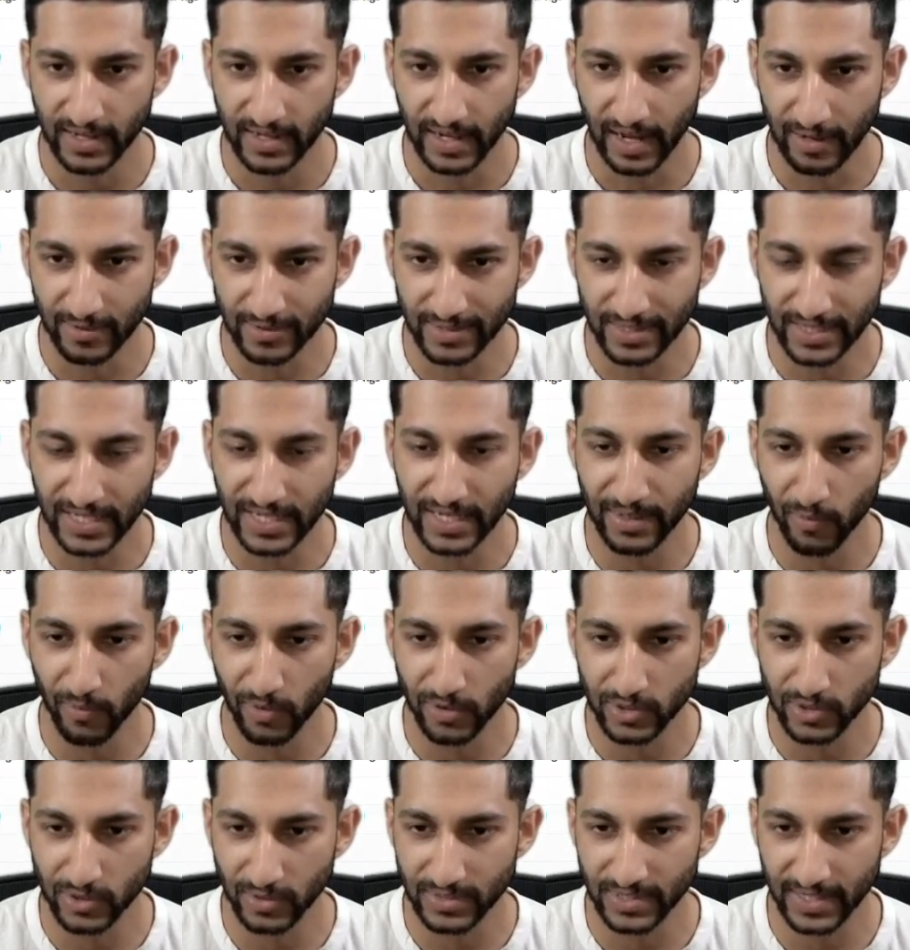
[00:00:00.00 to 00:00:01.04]
I was leaning more
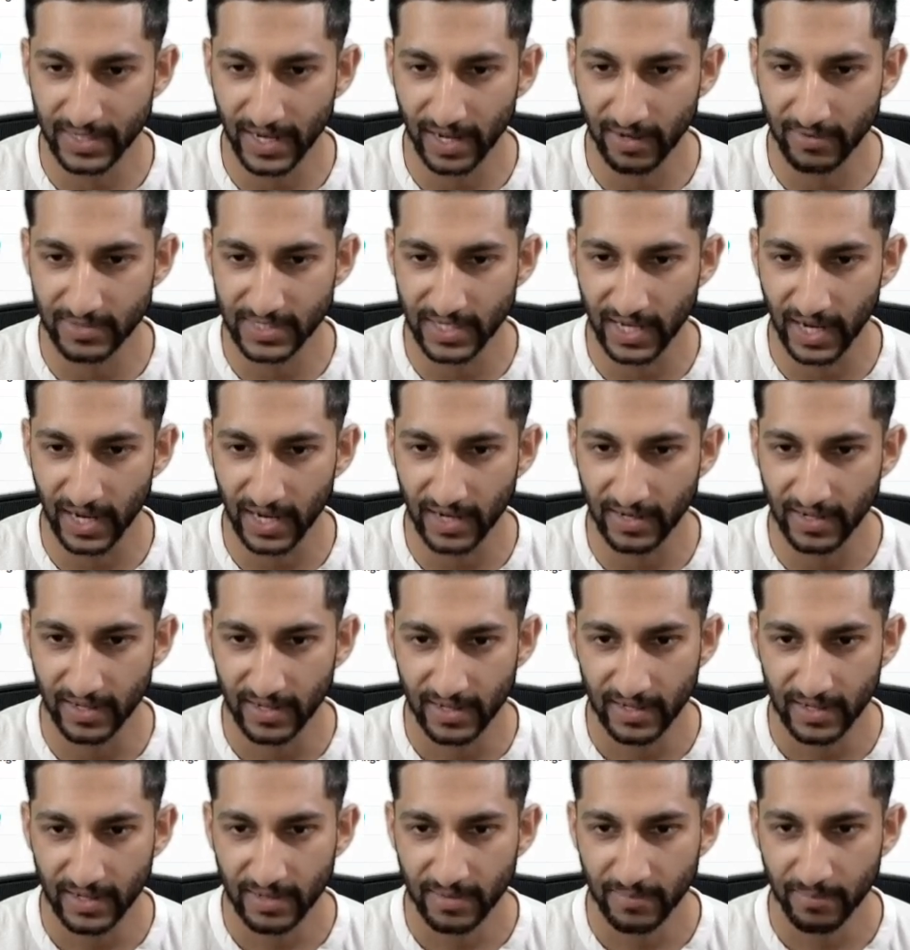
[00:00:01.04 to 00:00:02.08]
towards the downside,
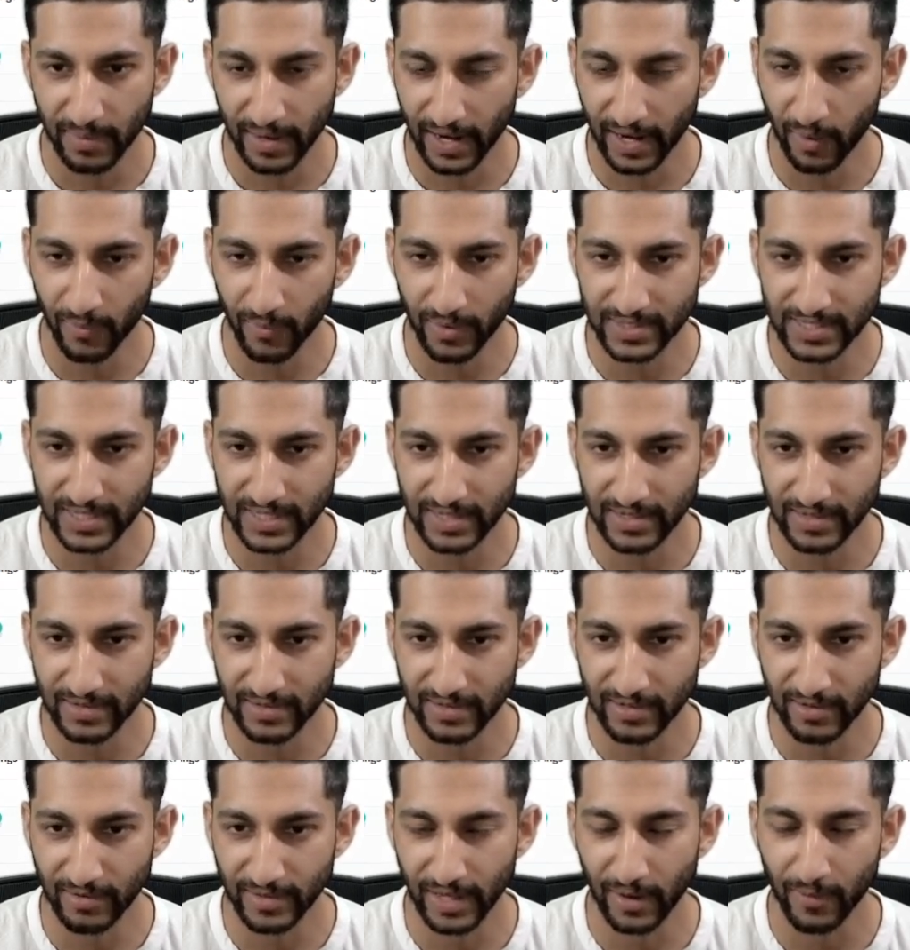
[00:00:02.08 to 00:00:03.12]
but I wasn't,
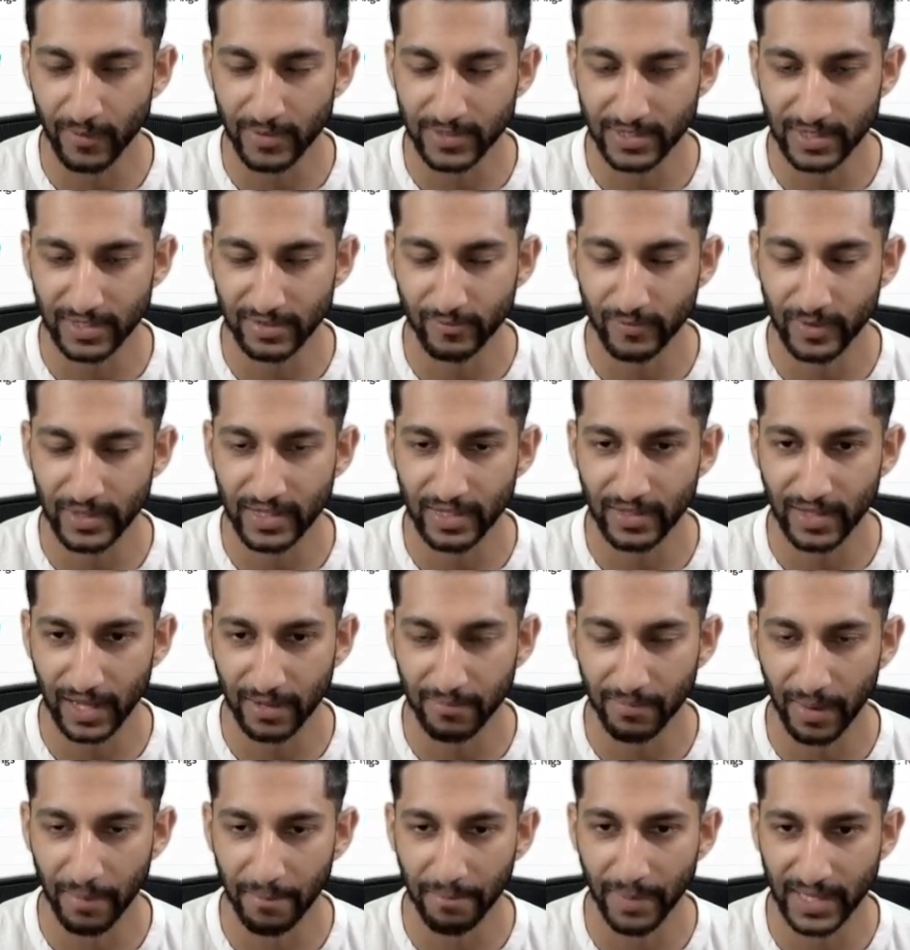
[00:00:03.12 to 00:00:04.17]
that wasn't really like
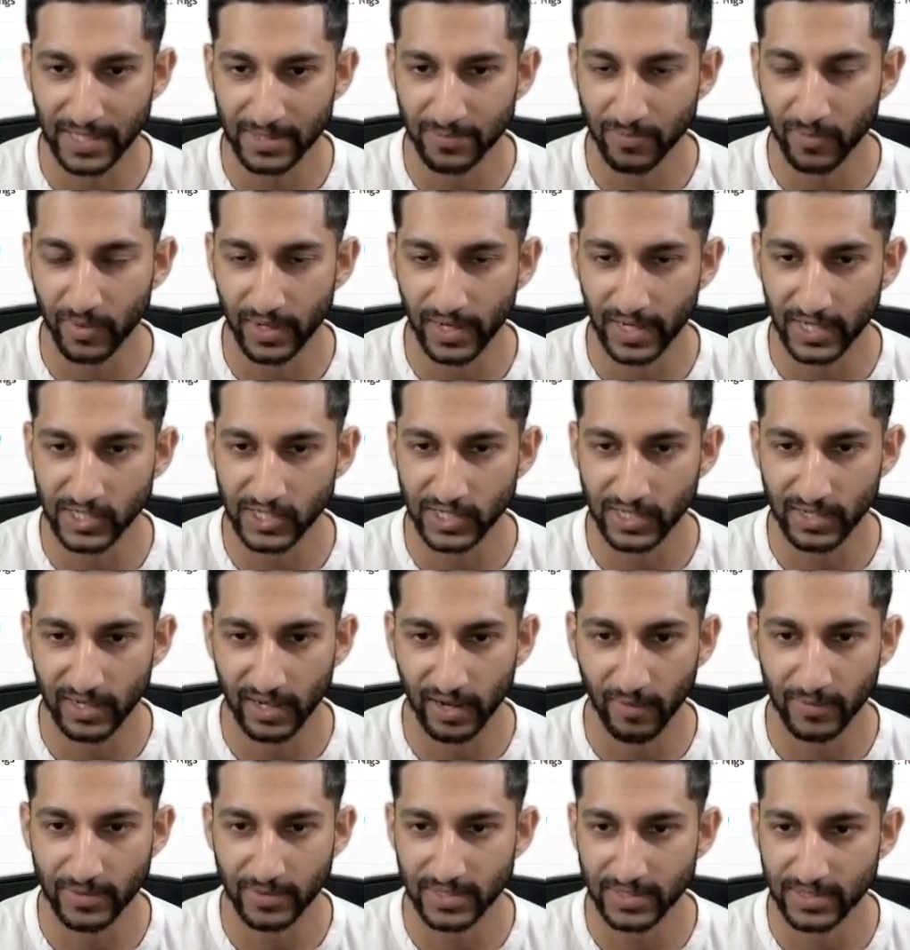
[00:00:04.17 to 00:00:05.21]
my best prediction.
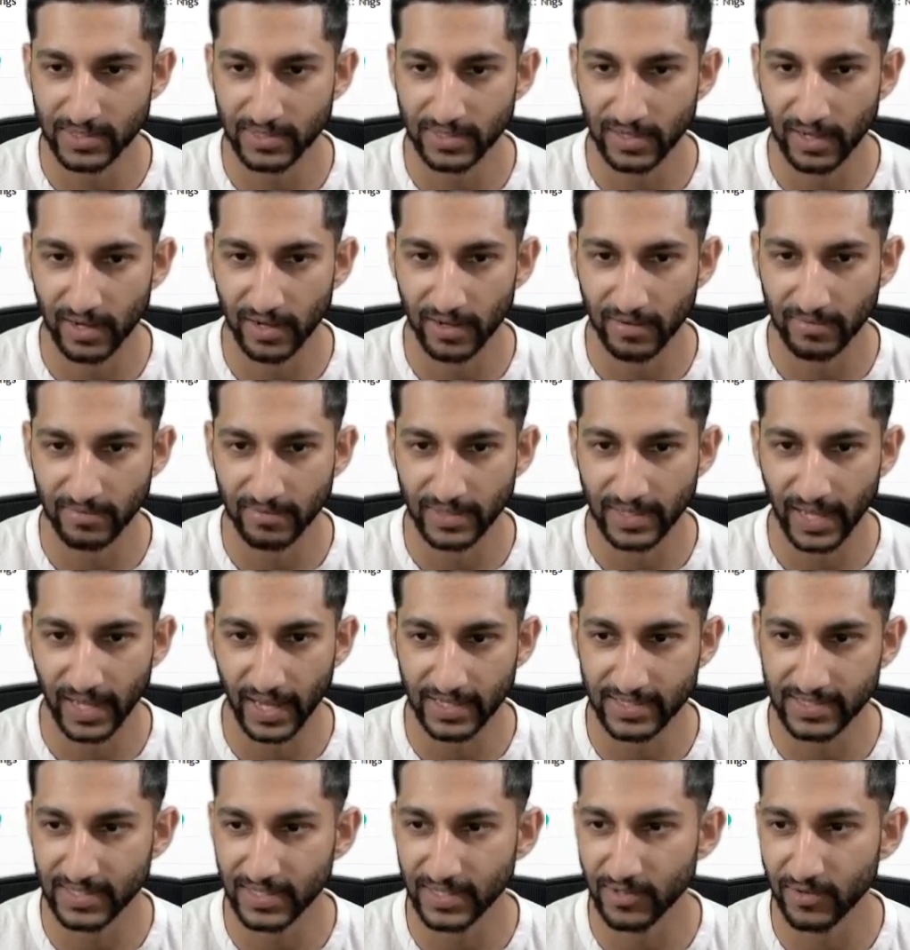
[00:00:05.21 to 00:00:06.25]
I was just
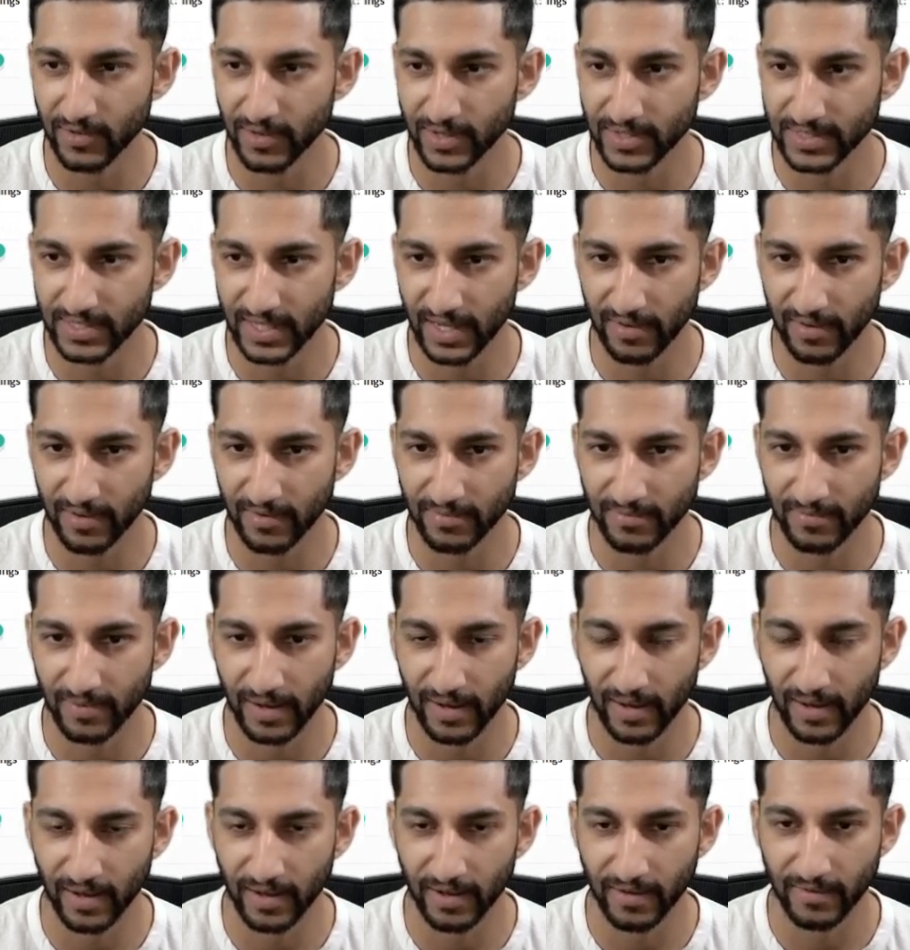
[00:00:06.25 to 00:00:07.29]
guessing, you could say.
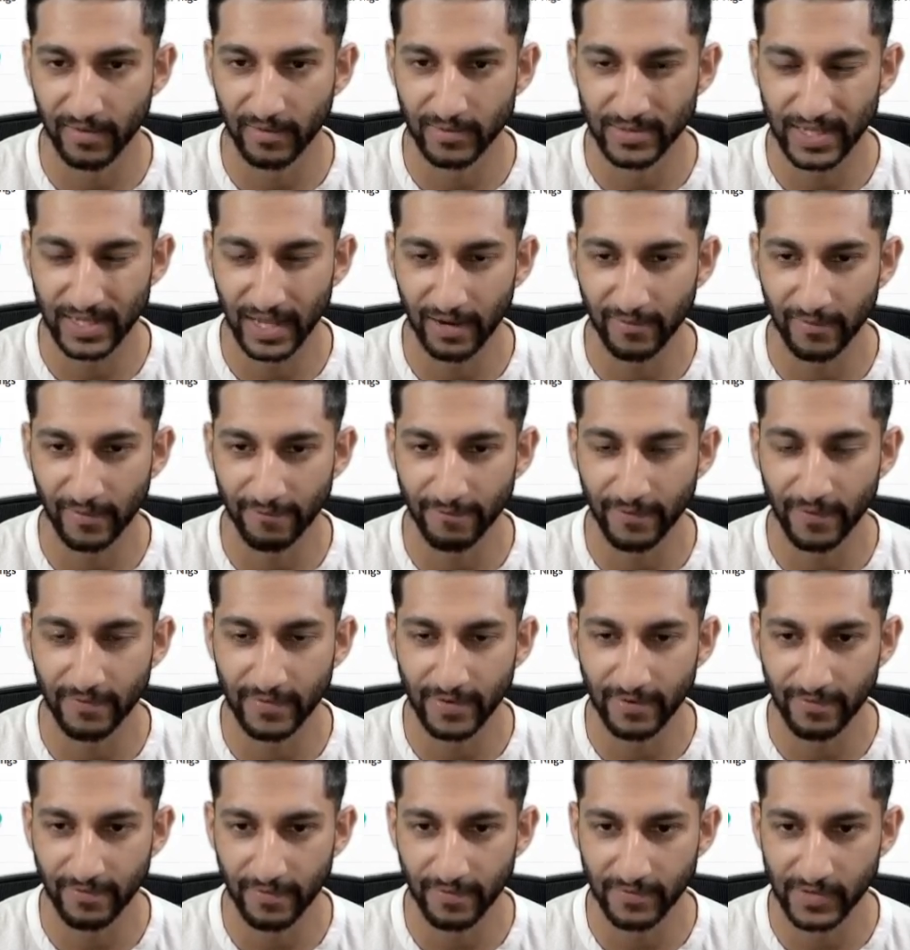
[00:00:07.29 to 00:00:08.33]
It was kind of a
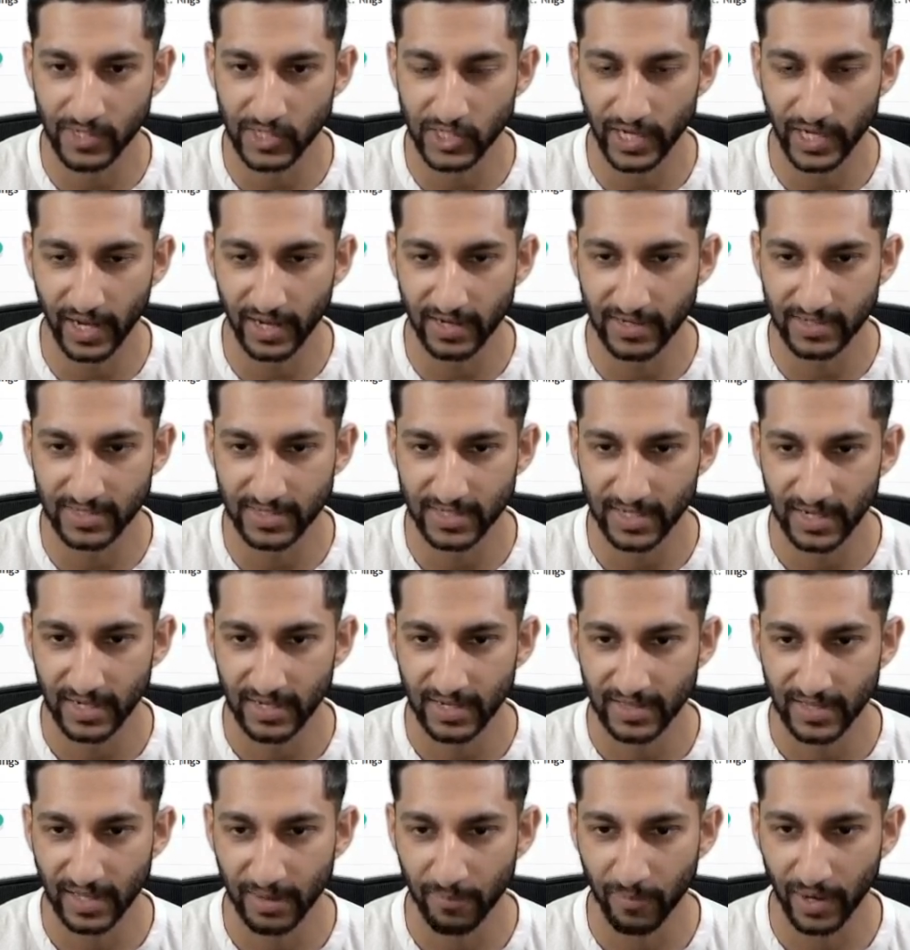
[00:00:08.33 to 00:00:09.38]
50-50 chance
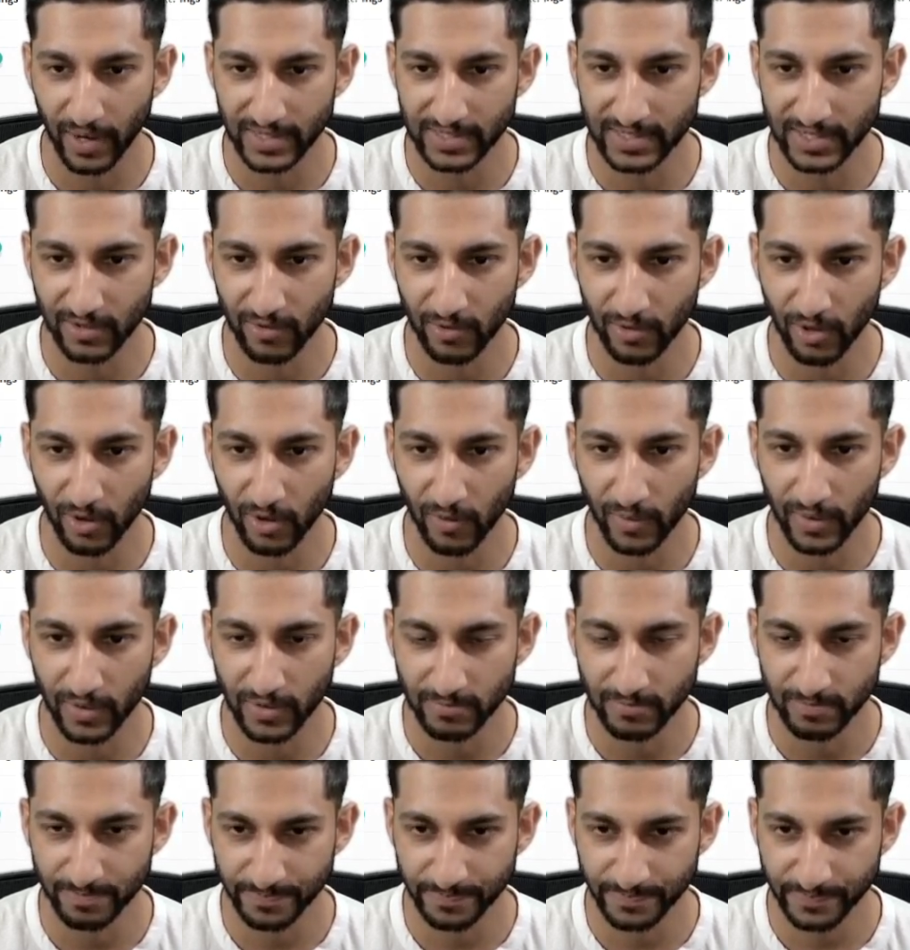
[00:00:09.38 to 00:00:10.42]
that price can go lower.